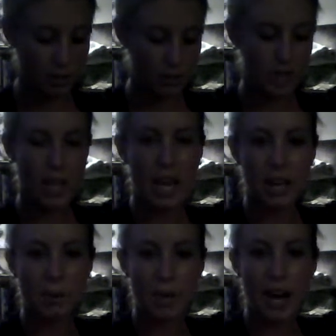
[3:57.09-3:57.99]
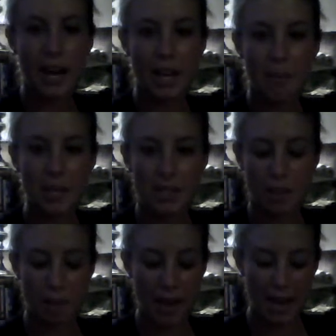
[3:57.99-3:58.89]
For a child with a higher mental
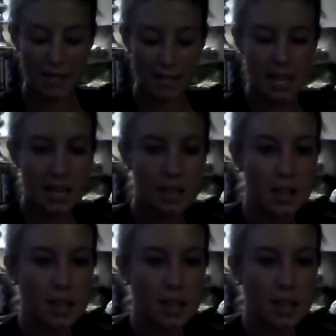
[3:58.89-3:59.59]
capacity,